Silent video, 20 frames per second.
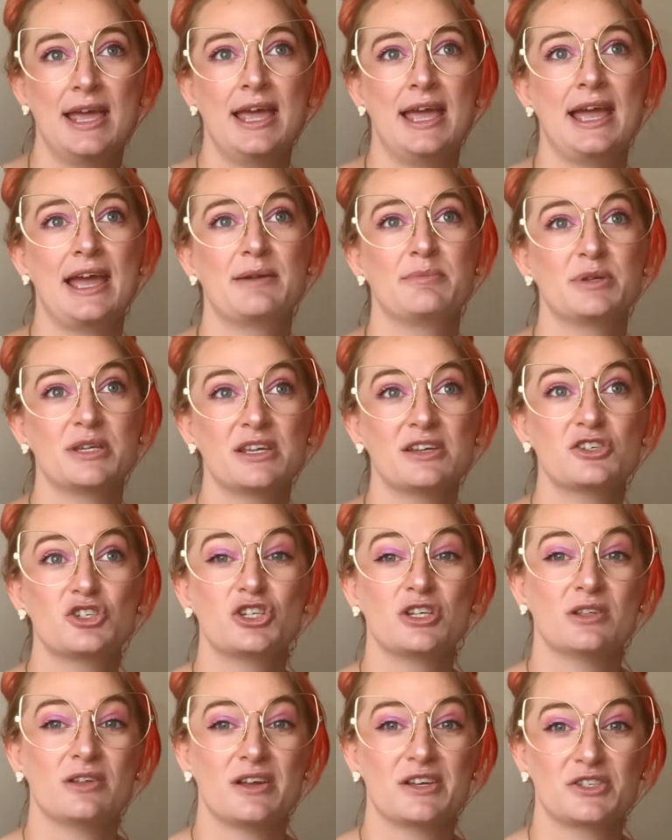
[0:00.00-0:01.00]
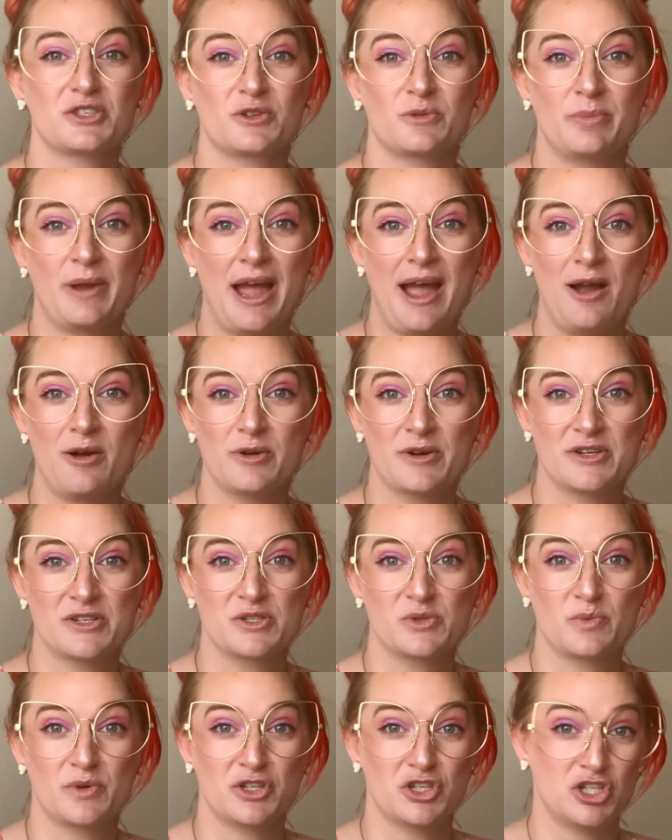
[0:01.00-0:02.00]
And because she lost her
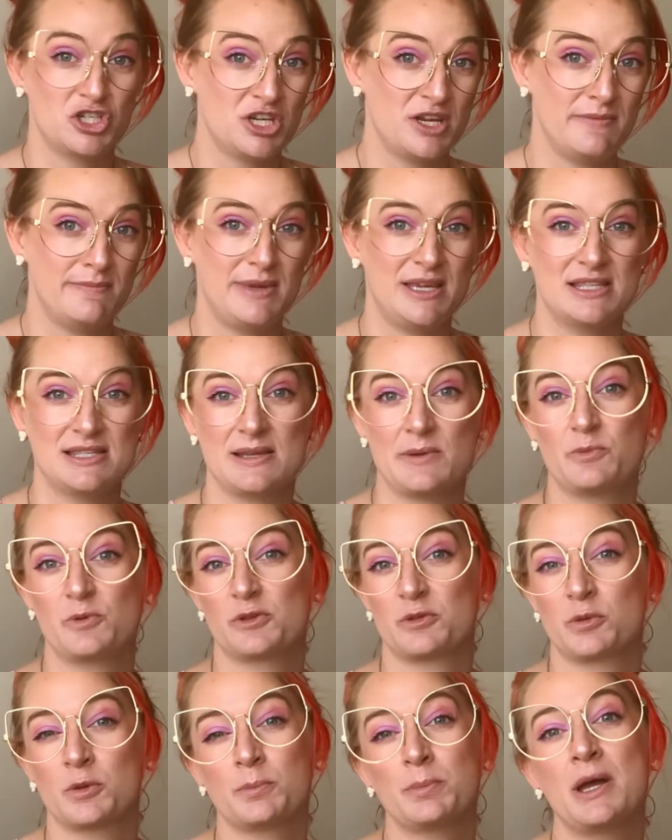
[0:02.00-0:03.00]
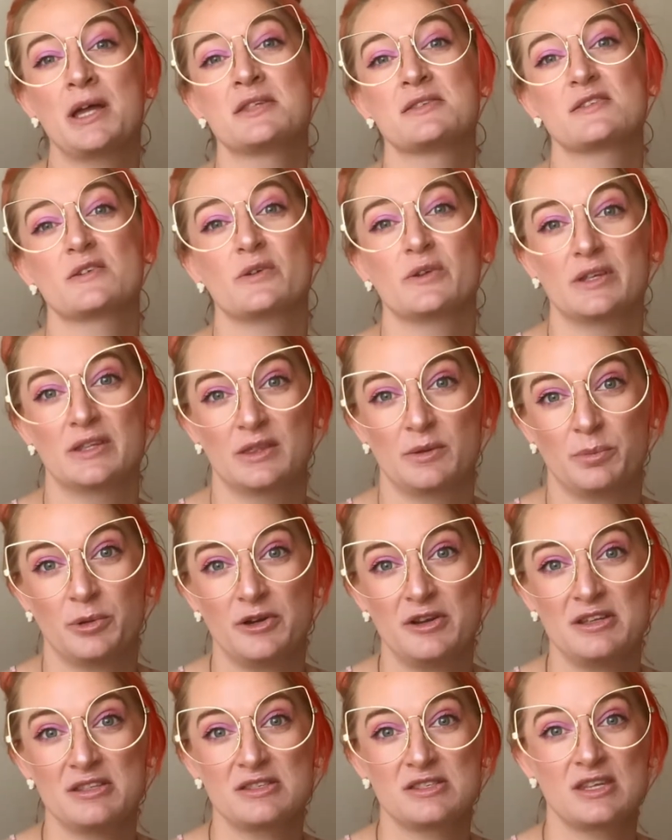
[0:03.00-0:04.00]
powers when she meets up with Rapunzel and the
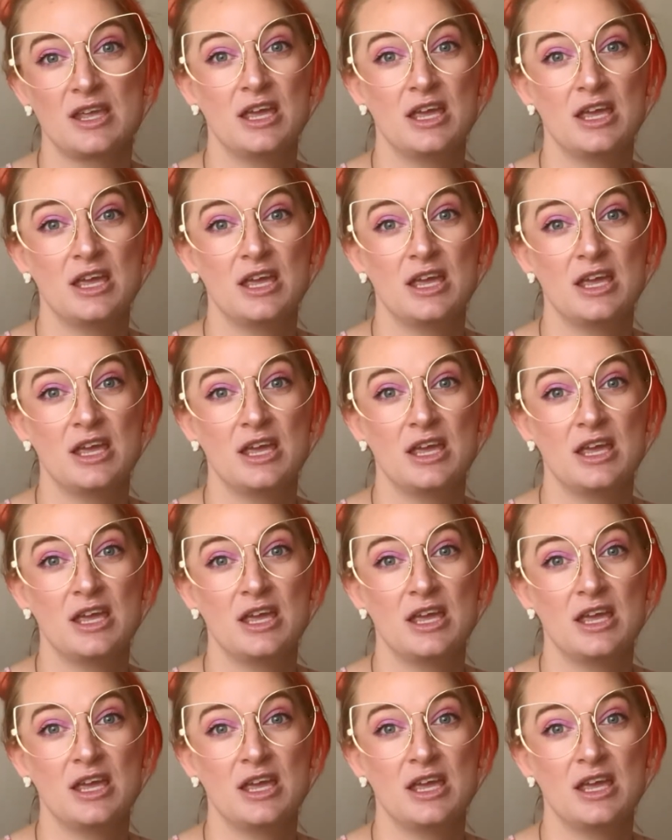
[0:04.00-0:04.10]
prince,